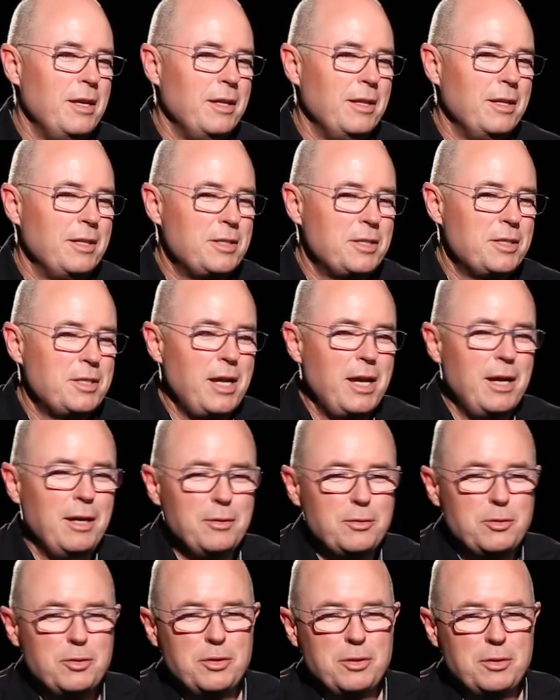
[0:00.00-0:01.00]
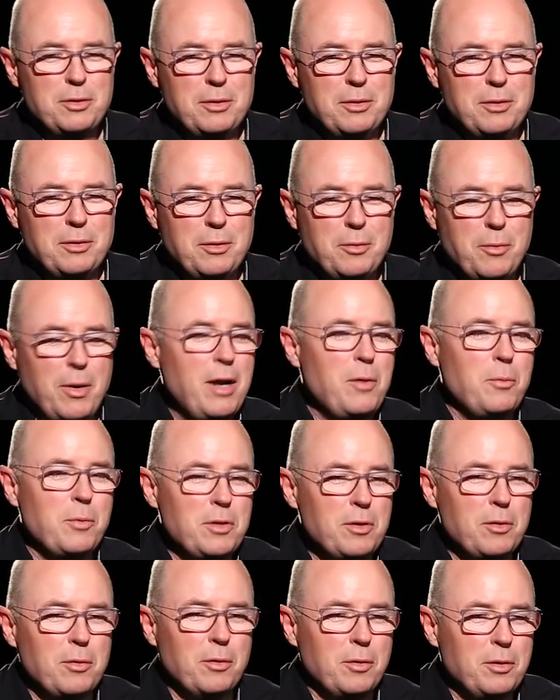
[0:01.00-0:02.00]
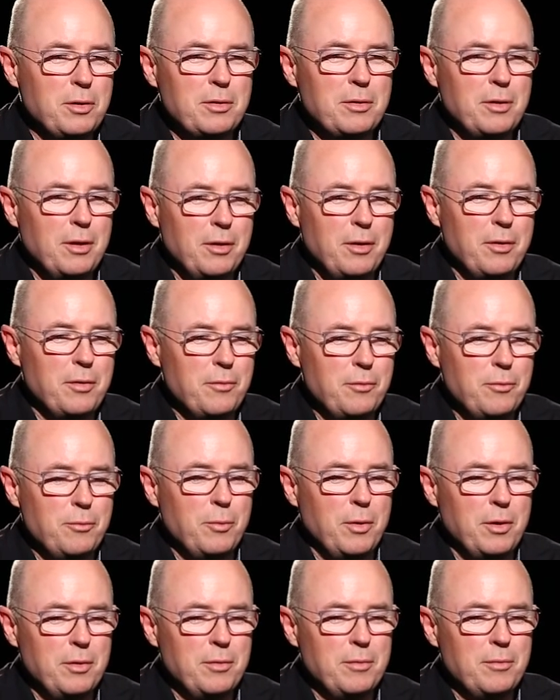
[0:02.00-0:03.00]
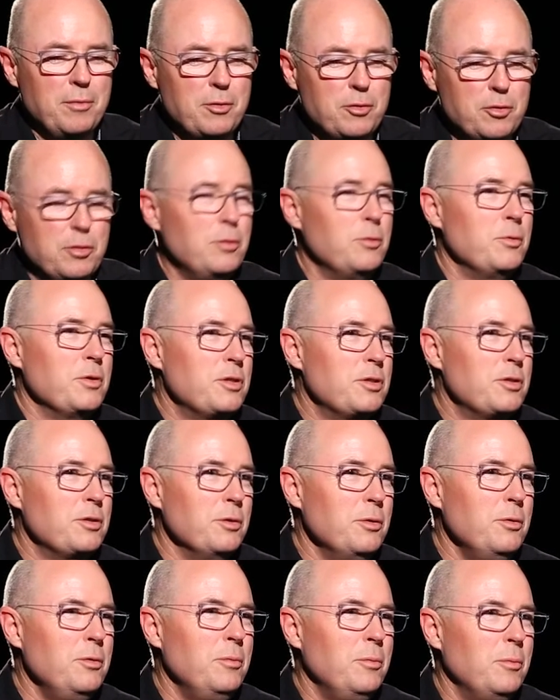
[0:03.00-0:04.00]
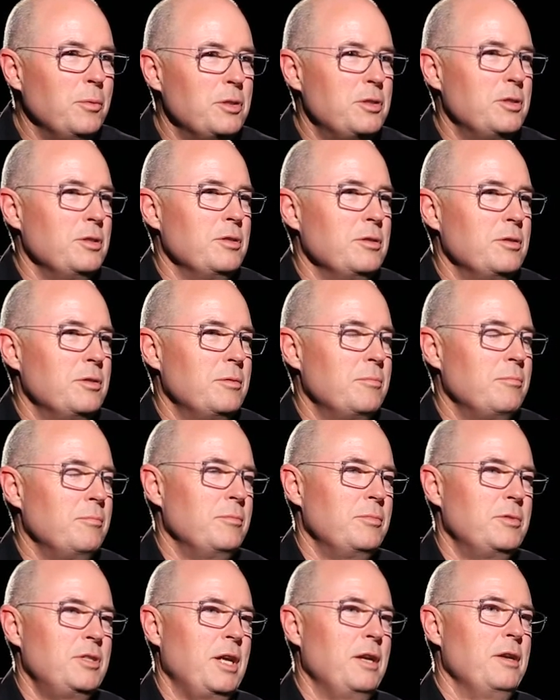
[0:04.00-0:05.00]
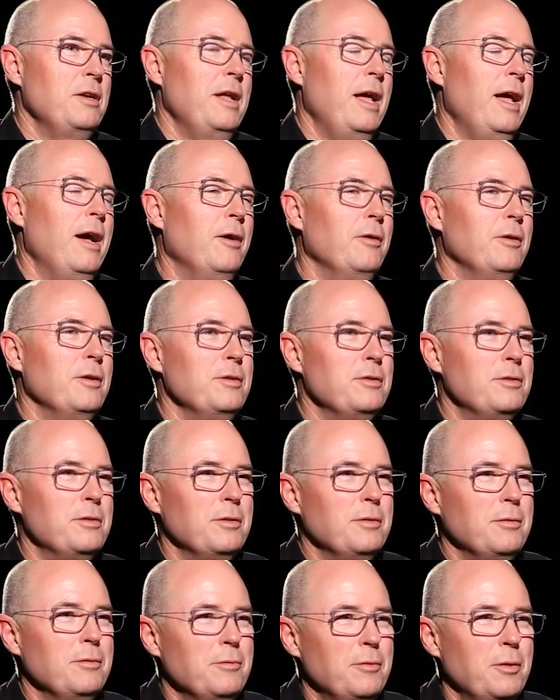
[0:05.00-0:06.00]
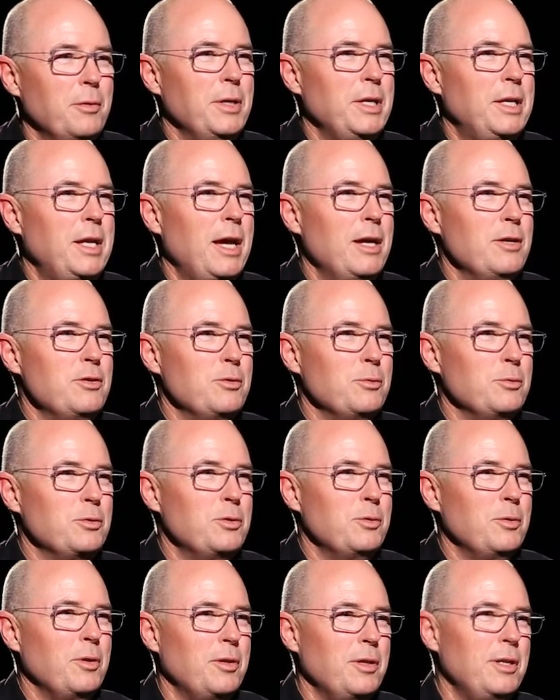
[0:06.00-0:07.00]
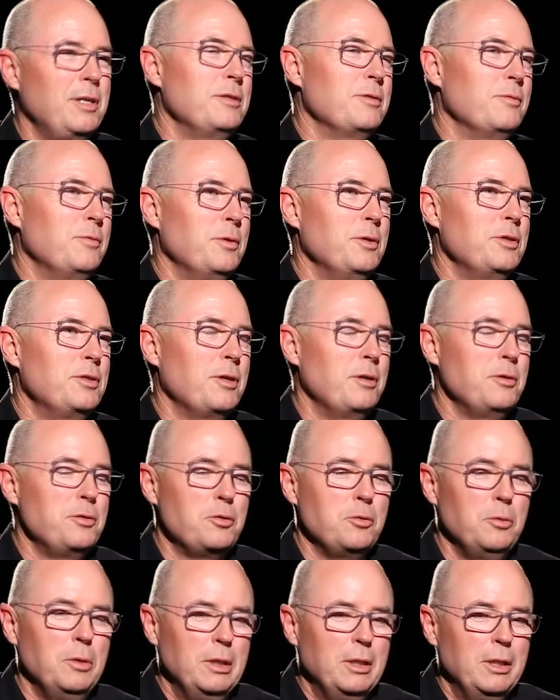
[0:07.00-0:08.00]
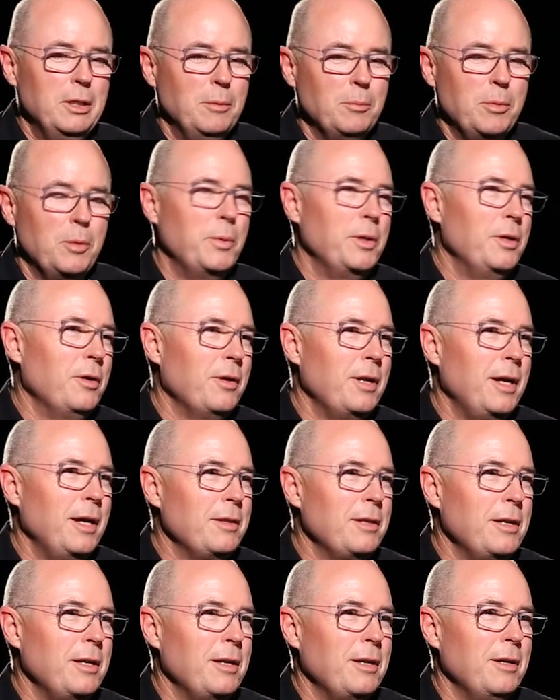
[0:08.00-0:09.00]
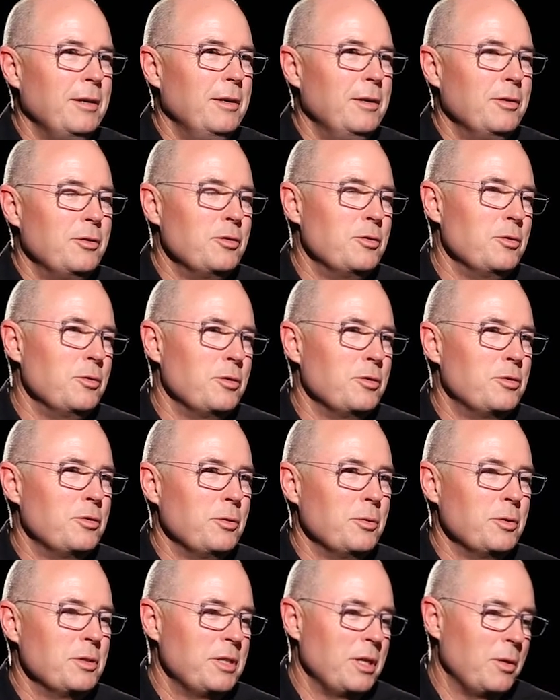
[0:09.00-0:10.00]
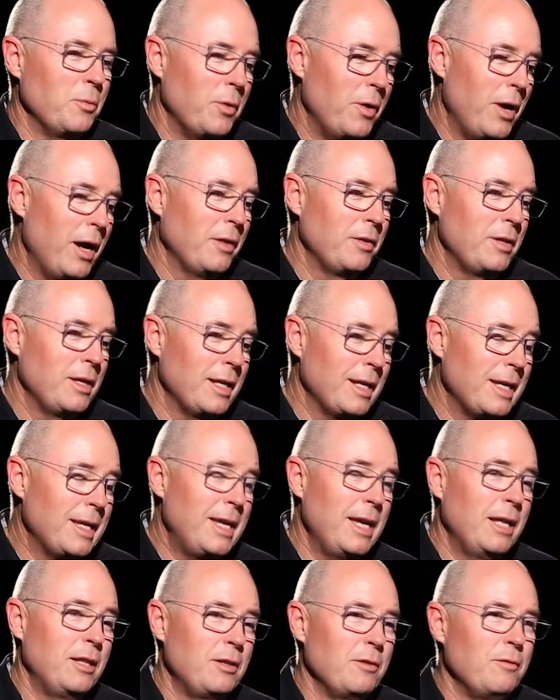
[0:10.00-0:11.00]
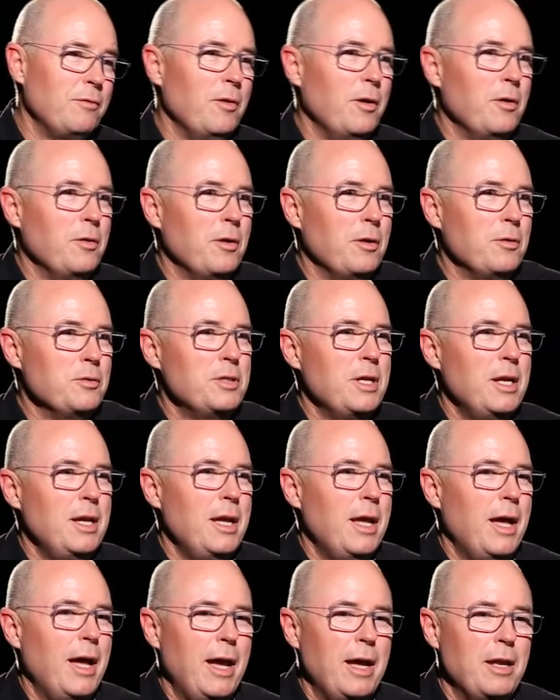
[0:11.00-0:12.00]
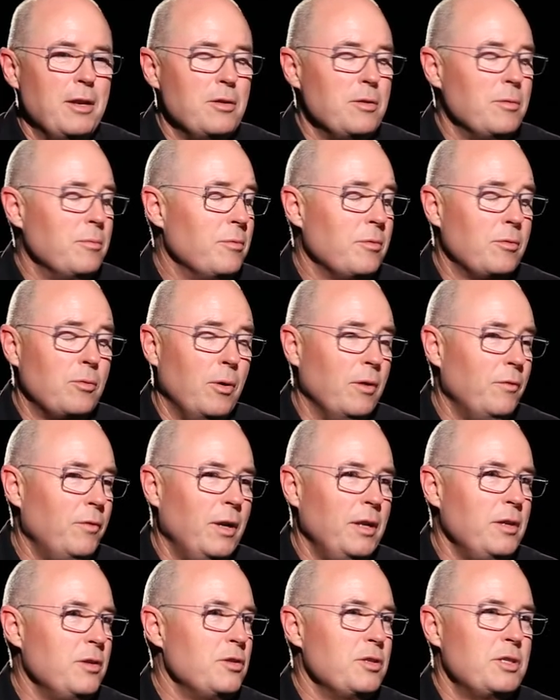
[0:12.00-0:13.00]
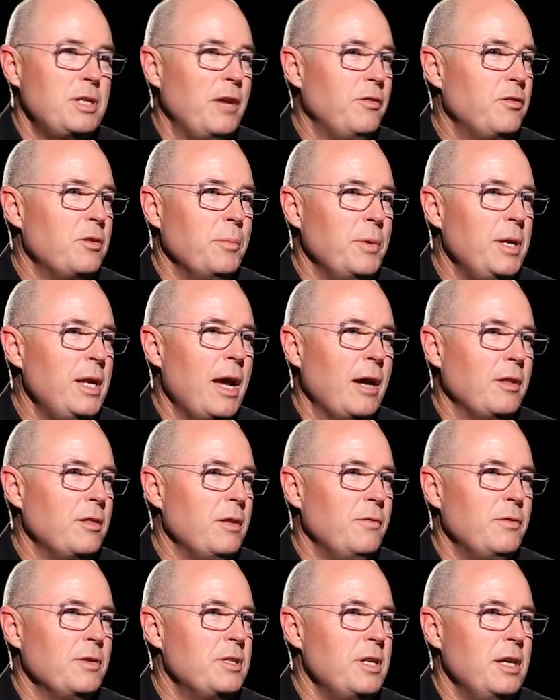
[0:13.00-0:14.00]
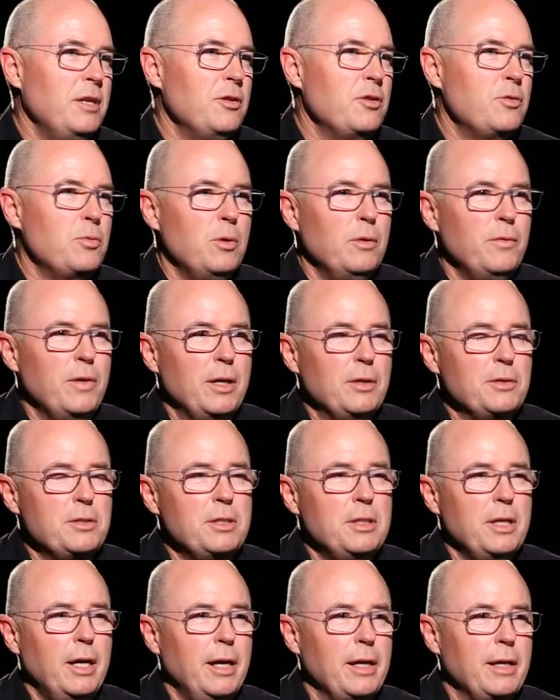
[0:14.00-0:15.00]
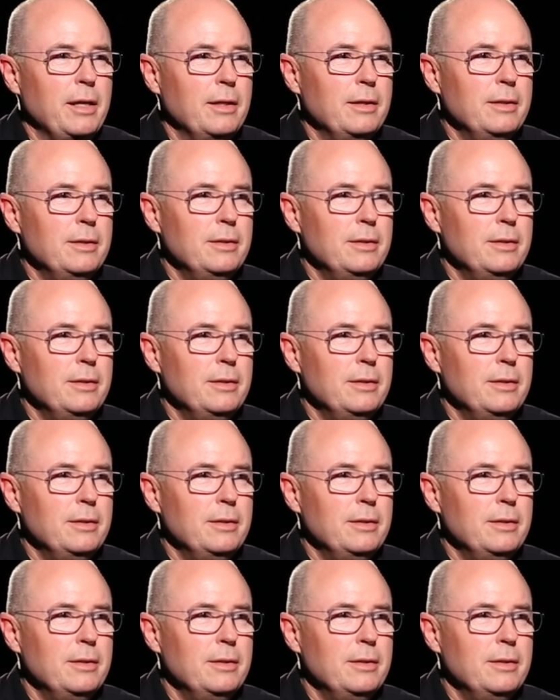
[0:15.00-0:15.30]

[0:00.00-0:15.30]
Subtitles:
It sounds great when you look at a lot of what the tourists do, which is sundowners and very casual sort of things and very social, but we're not out there to do the tourist thing. We're out there to get the photos, and quite frankly, you just have to be out there for 10 to 12 hours a day.